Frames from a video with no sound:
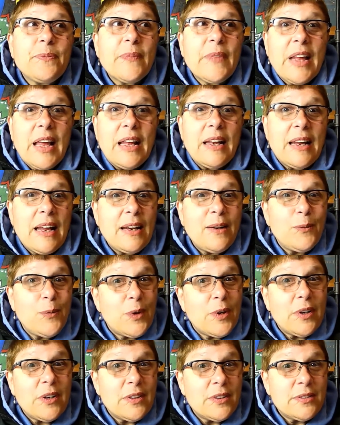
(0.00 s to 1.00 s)
and
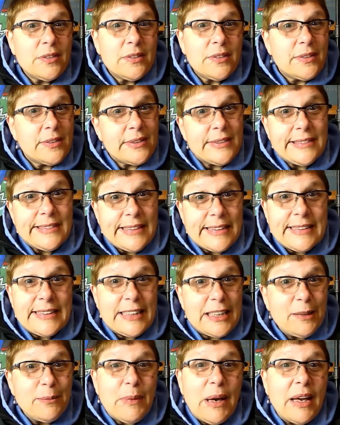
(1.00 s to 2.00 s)
we're
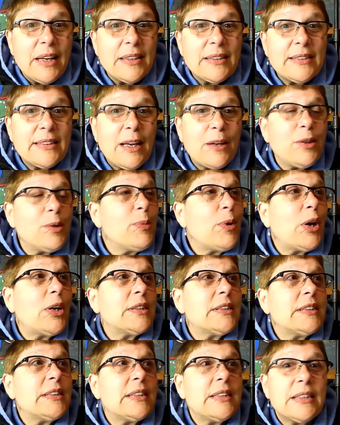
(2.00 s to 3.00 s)
16 miles south of
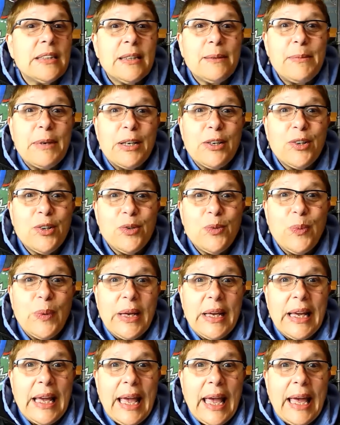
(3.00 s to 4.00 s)
Boston, I mean, could
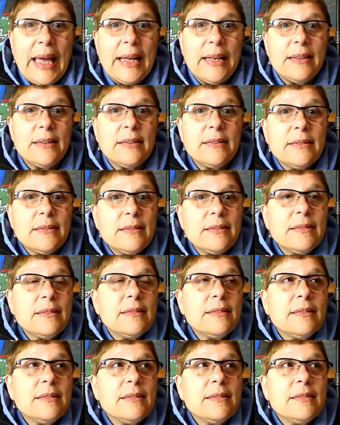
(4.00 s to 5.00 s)
we get
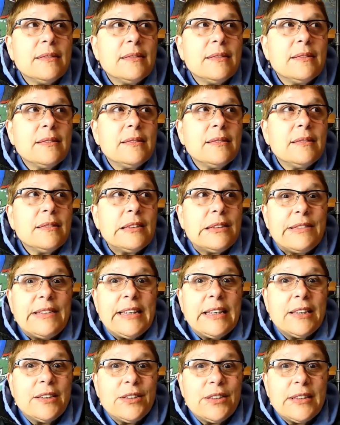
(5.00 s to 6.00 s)

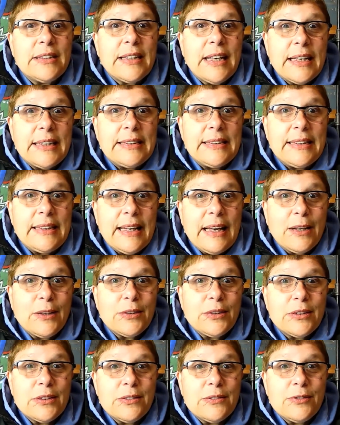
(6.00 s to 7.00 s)

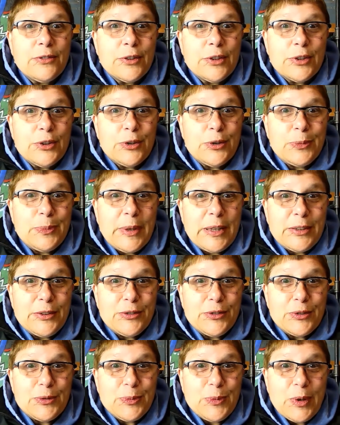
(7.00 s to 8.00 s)
$390,000 for a
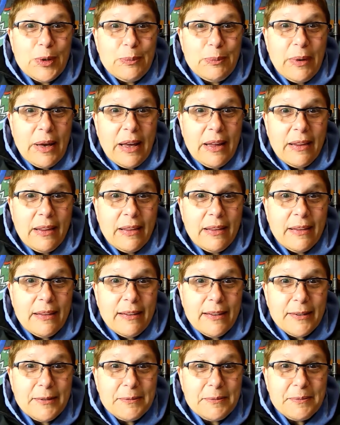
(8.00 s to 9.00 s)
2-bedroom, 1-bath,
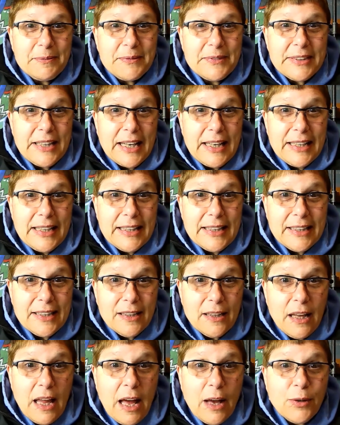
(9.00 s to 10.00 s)
tiny
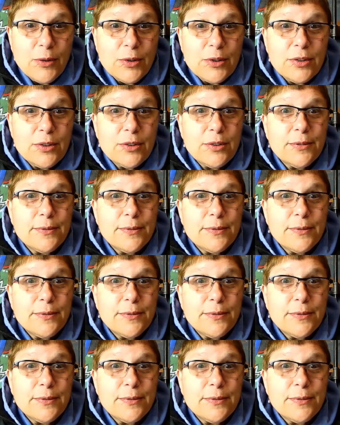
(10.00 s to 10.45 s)
little house,